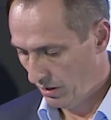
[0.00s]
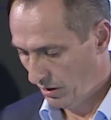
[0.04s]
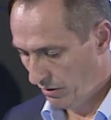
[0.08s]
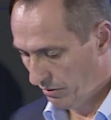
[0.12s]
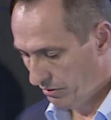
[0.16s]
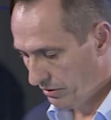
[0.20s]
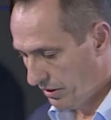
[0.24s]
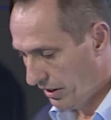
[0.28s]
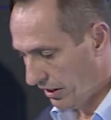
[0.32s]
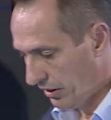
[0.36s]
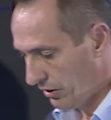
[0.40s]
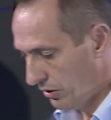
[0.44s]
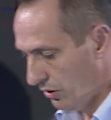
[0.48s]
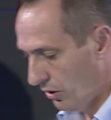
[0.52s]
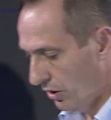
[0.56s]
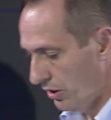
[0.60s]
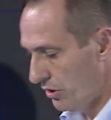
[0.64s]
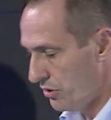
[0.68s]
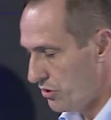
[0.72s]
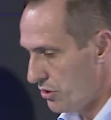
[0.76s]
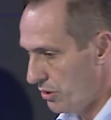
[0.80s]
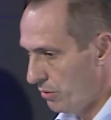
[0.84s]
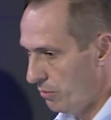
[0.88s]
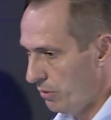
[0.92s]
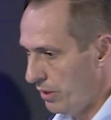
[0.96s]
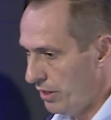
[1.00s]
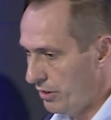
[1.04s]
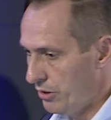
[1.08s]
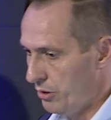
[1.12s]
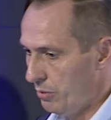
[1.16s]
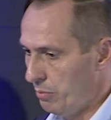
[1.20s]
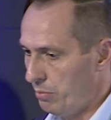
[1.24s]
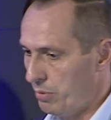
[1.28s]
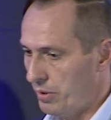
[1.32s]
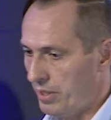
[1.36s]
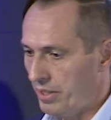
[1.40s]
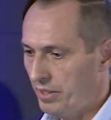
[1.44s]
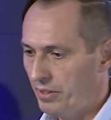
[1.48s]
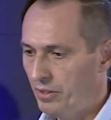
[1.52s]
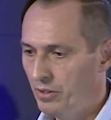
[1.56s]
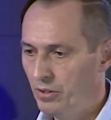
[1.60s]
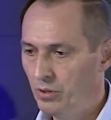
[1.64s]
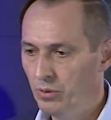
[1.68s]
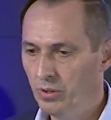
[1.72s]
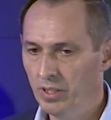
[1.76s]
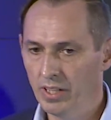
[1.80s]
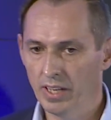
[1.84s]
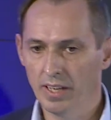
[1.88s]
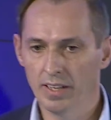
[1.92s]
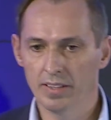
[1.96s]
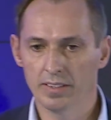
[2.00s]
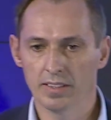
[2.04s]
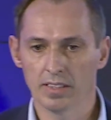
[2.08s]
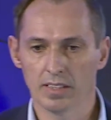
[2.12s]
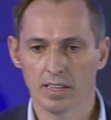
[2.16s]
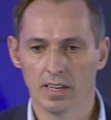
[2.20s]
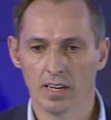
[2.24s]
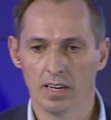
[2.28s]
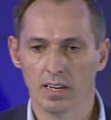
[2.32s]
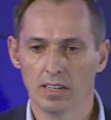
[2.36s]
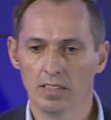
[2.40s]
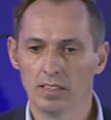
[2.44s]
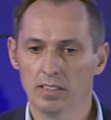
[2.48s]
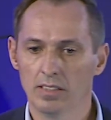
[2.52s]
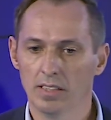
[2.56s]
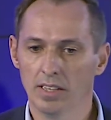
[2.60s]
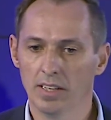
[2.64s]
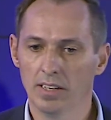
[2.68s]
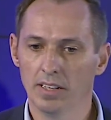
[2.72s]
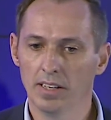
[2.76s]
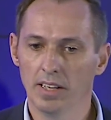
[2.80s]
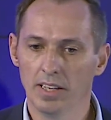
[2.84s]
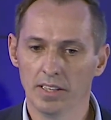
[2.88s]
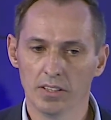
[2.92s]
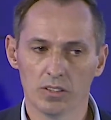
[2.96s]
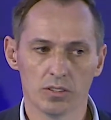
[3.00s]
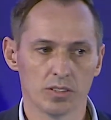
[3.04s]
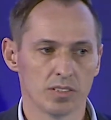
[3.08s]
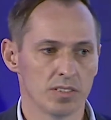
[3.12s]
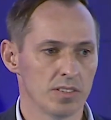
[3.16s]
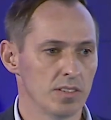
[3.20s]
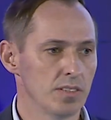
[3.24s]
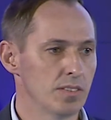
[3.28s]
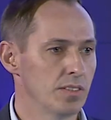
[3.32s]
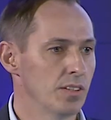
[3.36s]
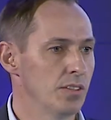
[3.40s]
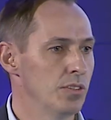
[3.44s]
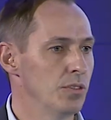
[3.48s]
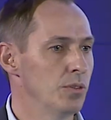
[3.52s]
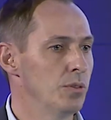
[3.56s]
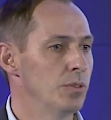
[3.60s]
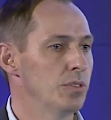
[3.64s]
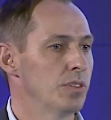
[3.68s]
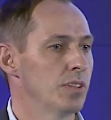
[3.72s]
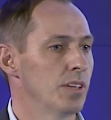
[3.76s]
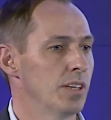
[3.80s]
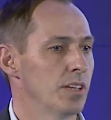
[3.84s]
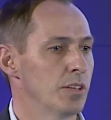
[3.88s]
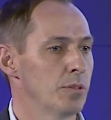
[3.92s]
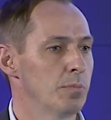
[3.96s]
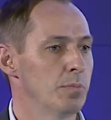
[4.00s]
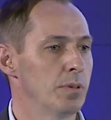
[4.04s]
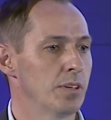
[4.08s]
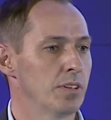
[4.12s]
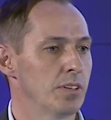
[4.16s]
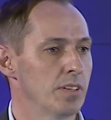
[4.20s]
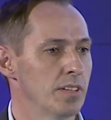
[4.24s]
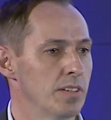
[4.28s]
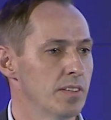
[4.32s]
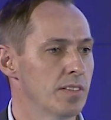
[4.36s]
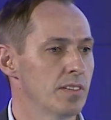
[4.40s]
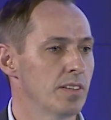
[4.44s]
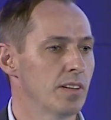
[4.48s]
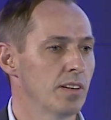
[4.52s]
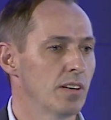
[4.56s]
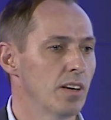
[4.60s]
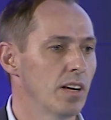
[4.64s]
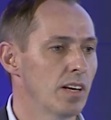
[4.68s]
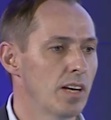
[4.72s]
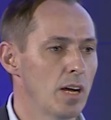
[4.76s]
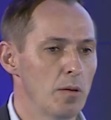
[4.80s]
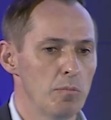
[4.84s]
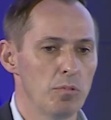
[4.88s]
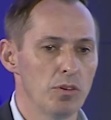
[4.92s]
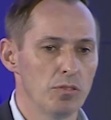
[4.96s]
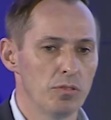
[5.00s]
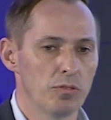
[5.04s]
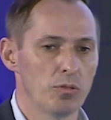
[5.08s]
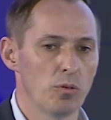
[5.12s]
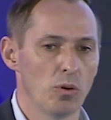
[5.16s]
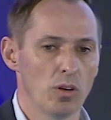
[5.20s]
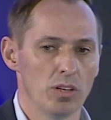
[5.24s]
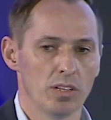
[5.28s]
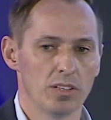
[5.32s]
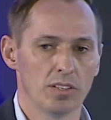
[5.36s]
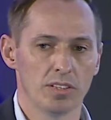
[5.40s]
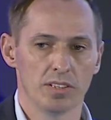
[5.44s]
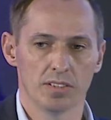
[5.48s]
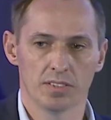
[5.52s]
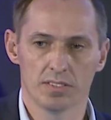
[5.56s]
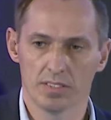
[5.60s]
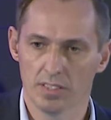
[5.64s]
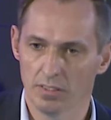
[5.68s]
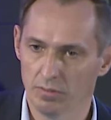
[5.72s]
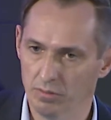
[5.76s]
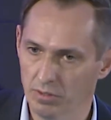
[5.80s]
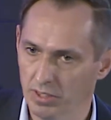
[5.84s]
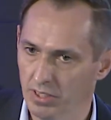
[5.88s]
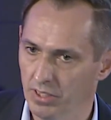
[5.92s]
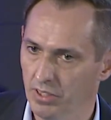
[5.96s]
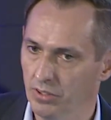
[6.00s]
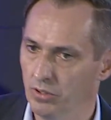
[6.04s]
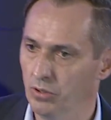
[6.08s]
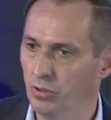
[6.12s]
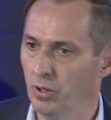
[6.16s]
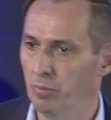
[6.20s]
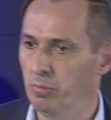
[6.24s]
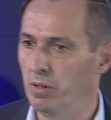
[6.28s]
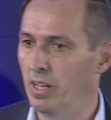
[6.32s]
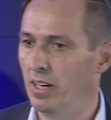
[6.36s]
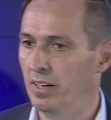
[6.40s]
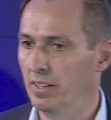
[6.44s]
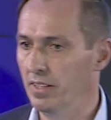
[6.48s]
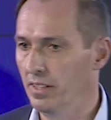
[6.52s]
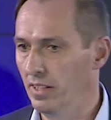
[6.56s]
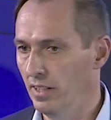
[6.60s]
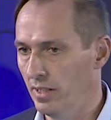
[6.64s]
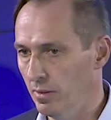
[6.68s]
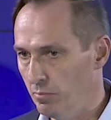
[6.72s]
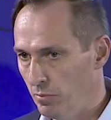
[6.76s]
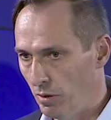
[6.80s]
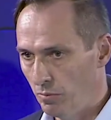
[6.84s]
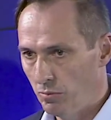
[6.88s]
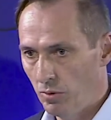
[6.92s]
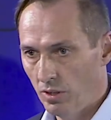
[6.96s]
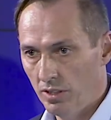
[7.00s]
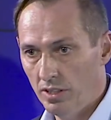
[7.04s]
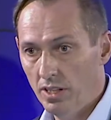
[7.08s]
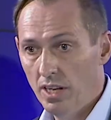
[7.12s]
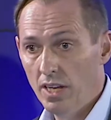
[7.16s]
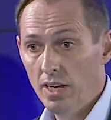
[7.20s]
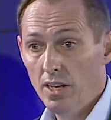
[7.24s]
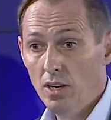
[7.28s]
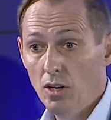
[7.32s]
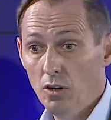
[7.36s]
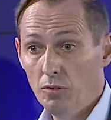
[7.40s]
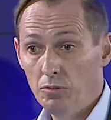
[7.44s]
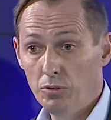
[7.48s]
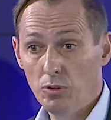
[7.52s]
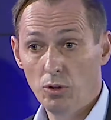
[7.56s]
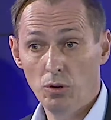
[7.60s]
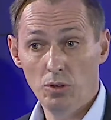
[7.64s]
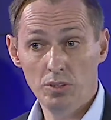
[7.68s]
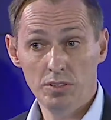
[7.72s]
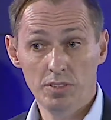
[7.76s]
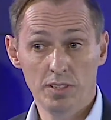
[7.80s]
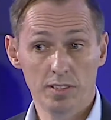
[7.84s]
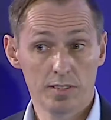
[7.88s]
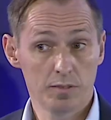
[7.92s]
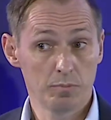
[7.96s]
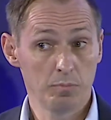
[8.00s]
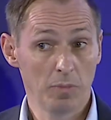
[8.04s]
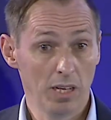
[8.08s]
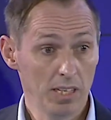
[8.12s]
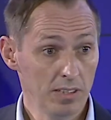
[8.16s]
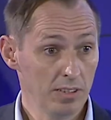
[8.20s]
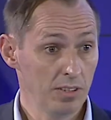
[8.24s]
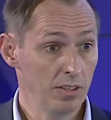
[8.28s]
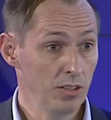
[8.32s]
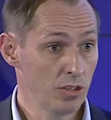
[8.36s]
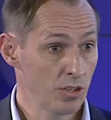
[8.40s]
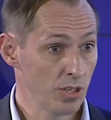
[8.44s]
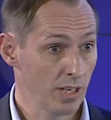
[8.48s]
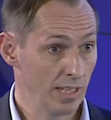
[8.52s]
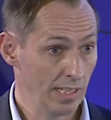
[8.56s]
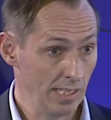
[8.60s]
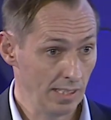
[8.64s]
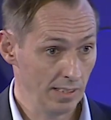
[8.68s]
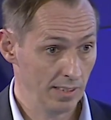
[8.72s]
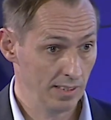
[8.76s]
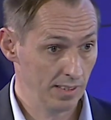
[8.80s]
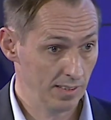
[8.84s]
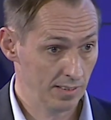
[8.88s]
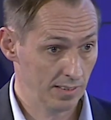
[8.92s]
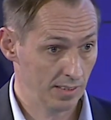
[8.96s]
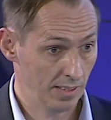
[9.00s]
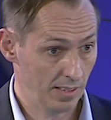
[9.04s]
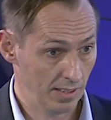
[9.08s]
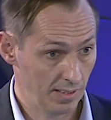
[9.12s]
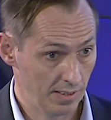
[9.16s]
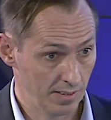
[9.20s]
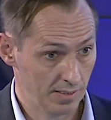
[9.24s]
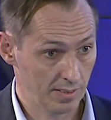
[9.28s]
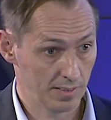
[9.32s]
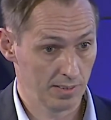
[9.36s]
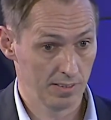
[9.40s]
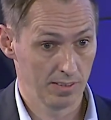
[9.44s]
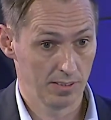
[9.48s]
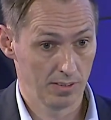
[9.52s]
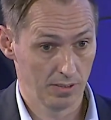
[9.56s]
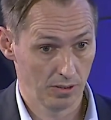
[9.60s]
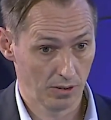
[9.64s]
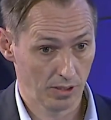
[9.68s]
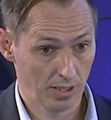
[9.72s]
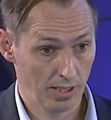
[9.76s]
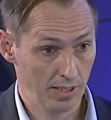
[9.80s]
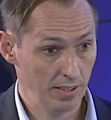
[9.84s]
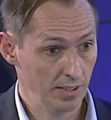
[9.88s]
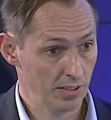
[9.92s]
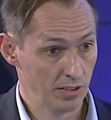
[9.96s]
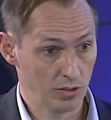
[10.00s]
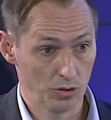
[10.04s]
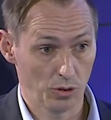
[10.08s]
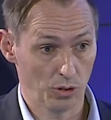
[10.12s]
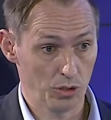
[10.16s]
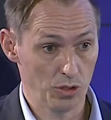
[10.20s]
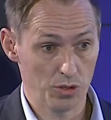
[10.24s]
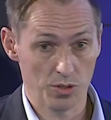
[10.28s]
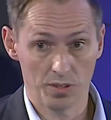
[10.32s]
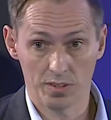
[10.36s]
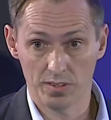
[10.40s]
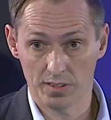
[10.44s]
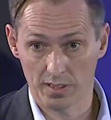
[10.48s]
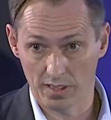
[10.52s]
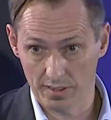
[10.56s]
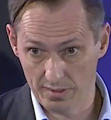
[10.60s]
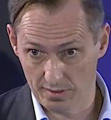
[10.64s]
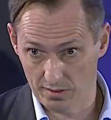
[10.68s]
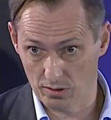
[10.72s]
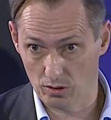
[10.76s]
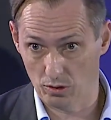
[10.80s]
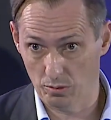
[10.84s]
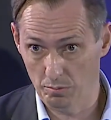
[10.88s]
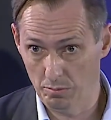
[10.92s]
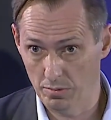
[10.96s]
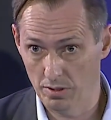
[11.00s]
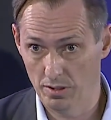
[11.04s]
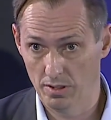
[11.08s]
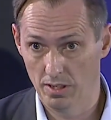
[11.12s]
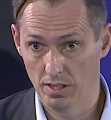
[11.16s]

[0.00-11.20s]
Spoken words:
technology where you bring together a consistent user experience, there are a couple of qualities that we need to apply here. Number one, of course, it's multi-channel these days. Okay, it's not just desktop.